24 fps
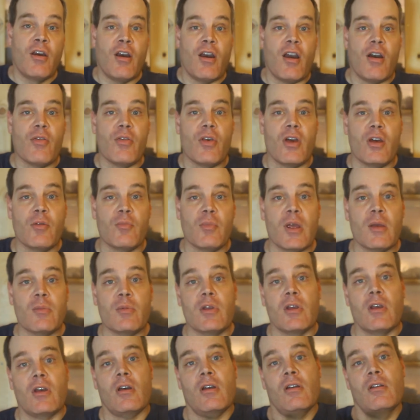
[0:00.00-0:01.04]
and then
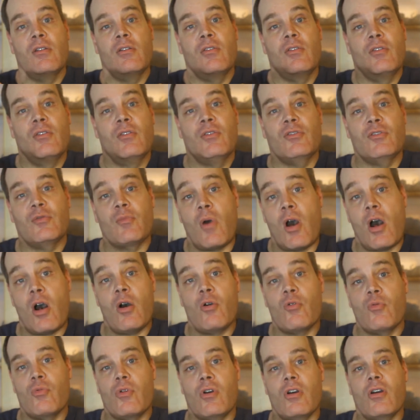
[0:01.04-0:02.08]
maybe a
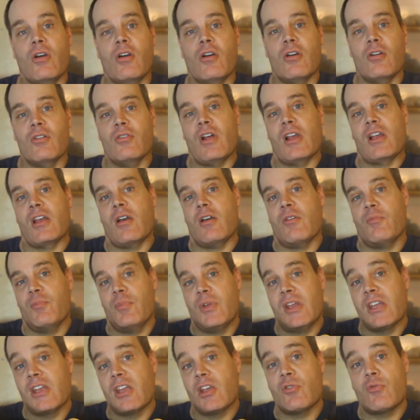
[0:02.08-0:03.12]
small, like a
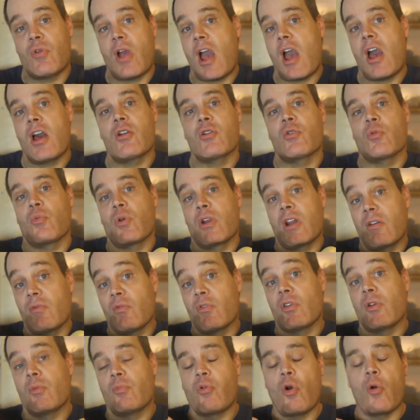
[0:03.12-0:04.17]
pinky rat or
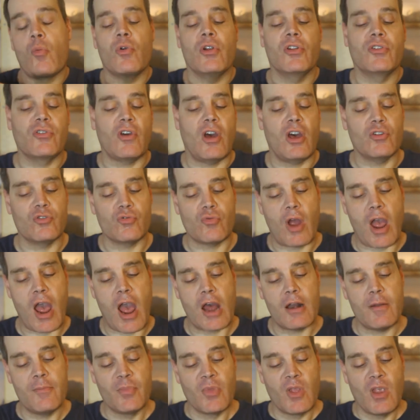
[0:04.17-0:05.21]
whatever the appropriate size
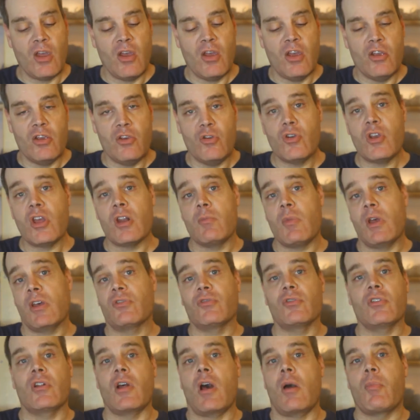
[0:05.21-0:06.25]
rat. You can
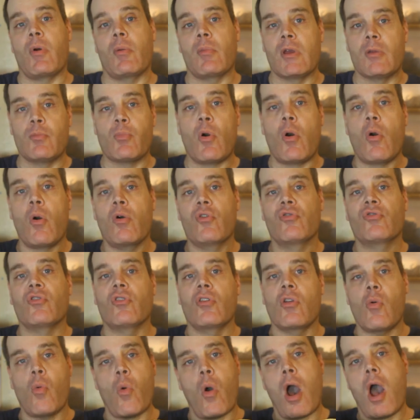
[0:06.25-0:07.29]
mix it up. I mean, boas
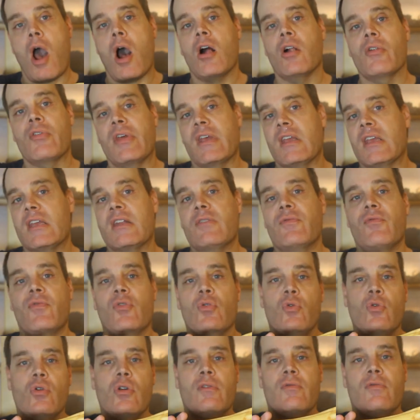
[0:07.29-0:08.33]
in the wild, they eat
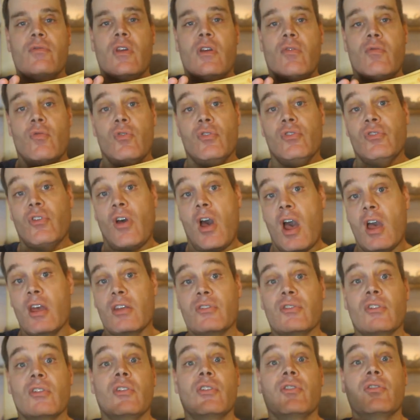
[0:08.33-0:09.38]
food of different
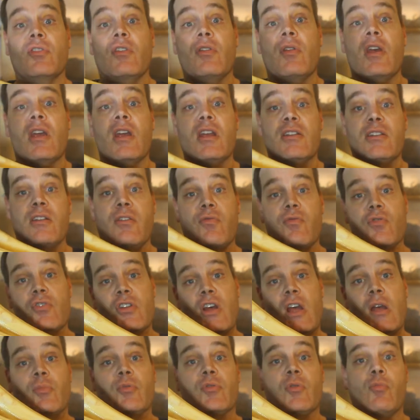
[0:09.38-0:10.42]
sizes and they eat different
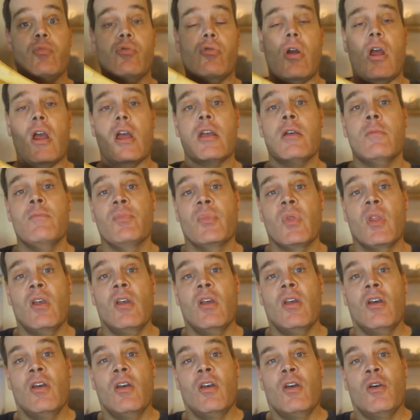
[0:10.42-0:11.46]
types of prey.
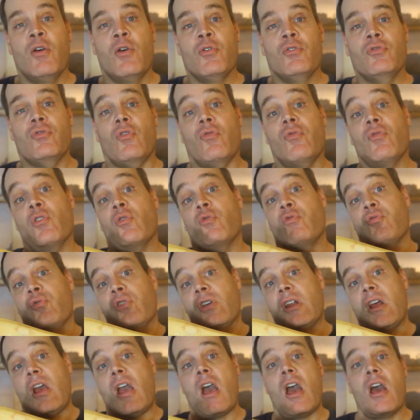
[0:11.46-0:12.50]
So feel
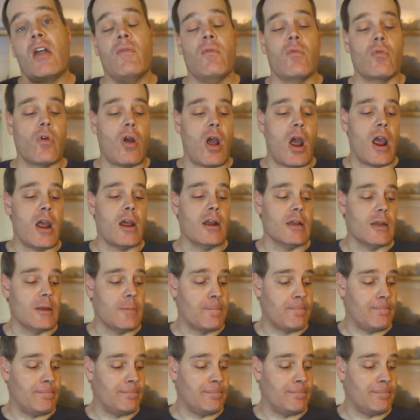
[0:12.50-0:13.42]
free to add variety.